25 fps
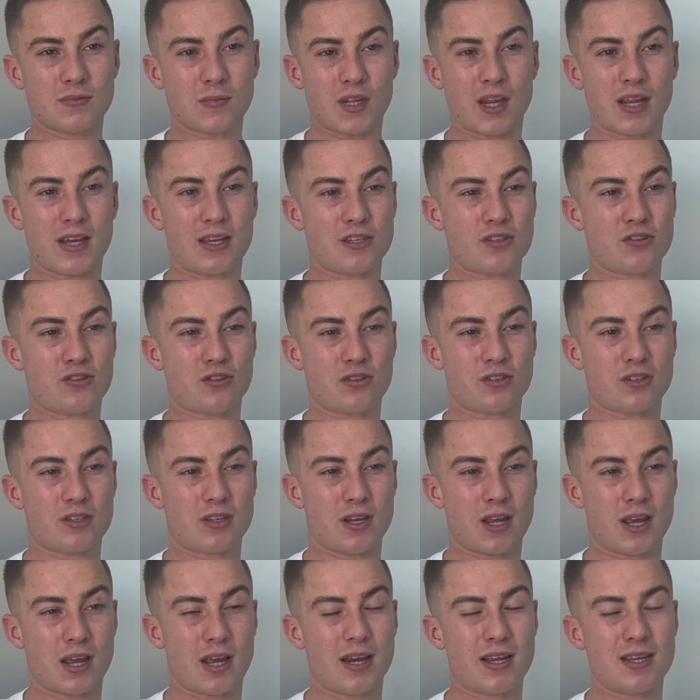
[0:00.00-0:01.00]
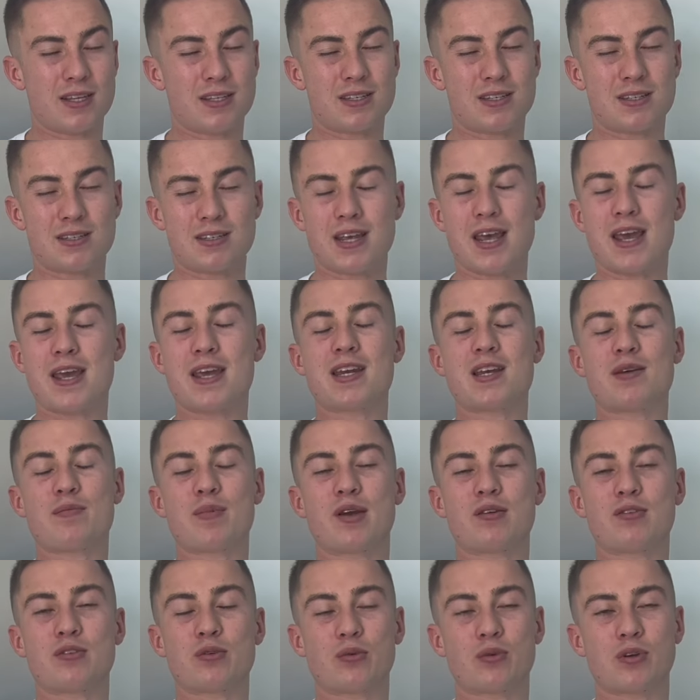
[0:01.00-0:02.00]
it's just an insane
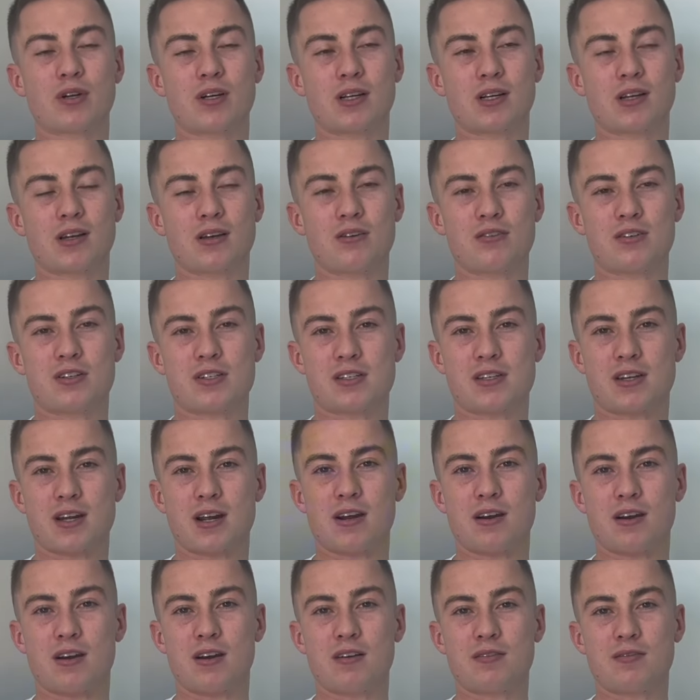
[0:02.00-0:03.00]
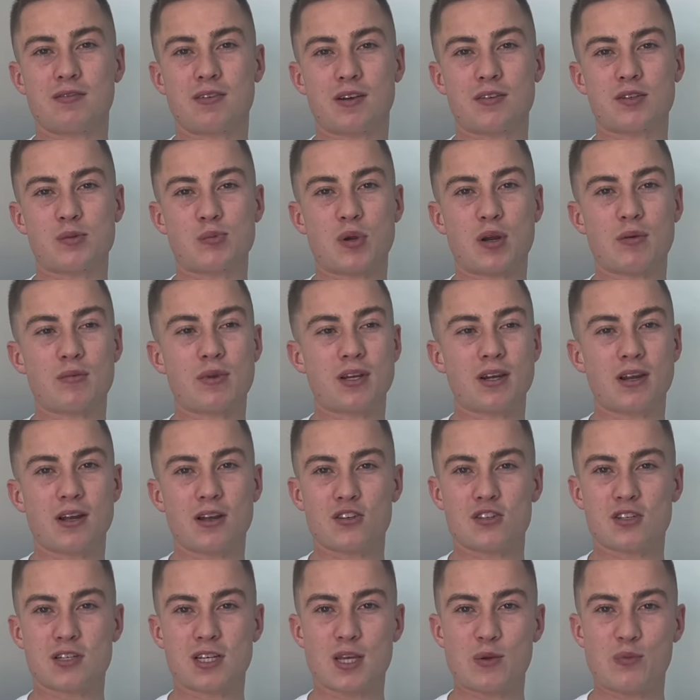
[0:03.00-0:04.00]
amount of workload to start off. I was probably not
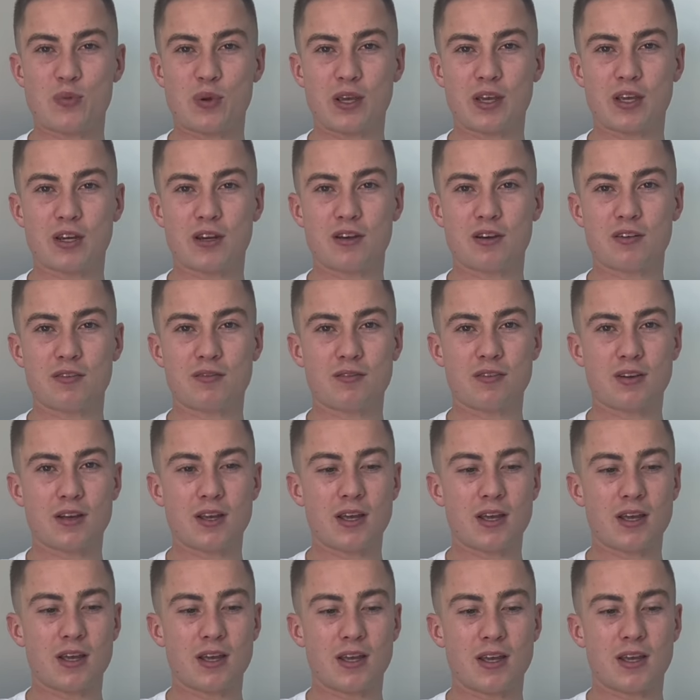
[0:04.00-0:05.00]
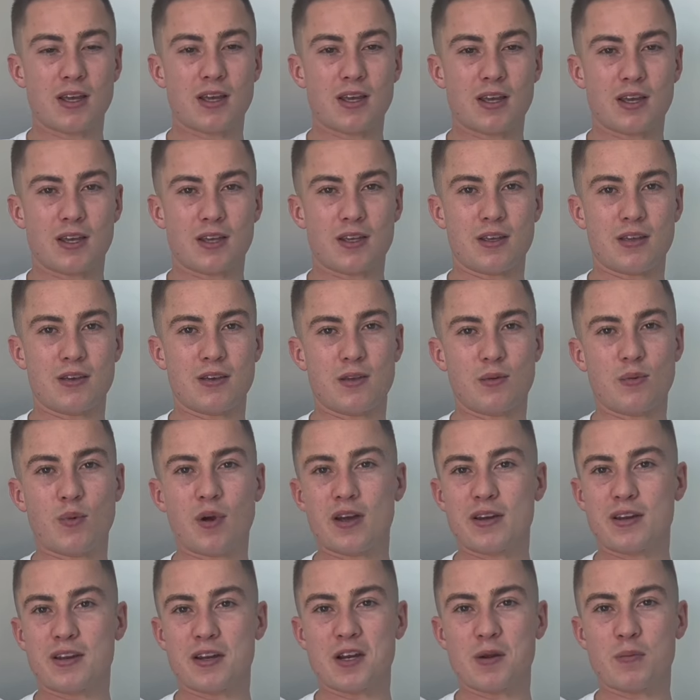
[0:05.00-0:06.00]
sleeping enough. You
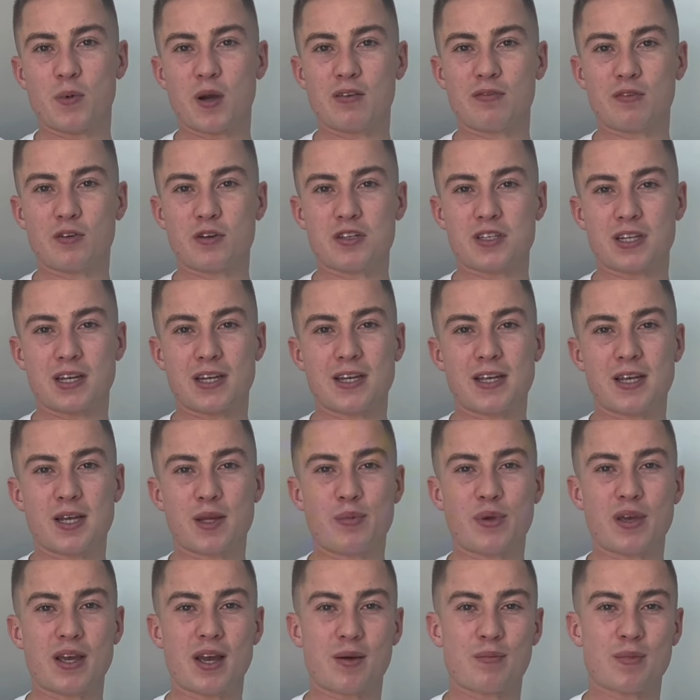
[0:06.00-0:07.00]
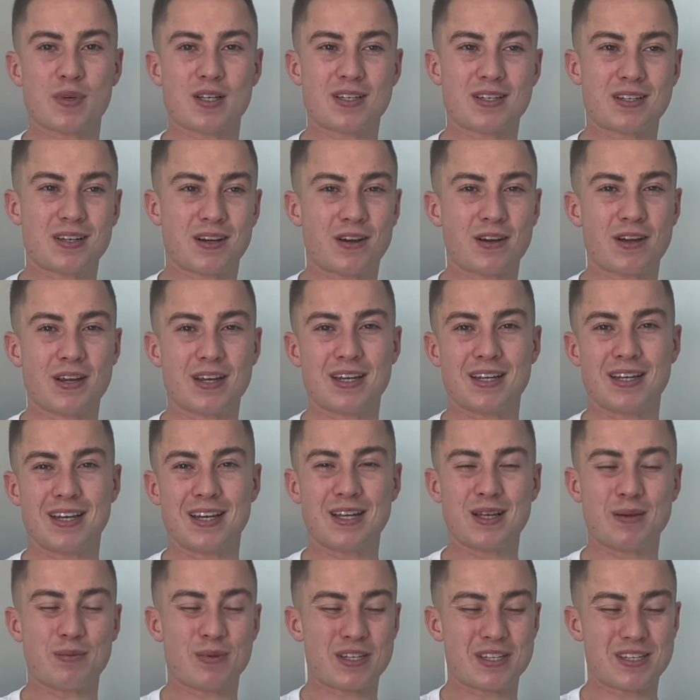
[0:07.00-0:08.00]
might hear my voice a little bit. I'm a tiny
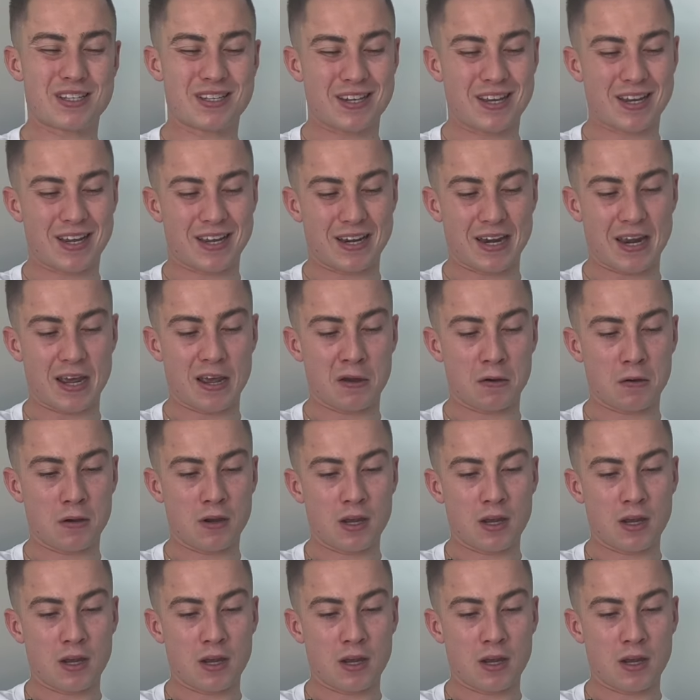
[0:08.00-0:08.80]
little bit sick now,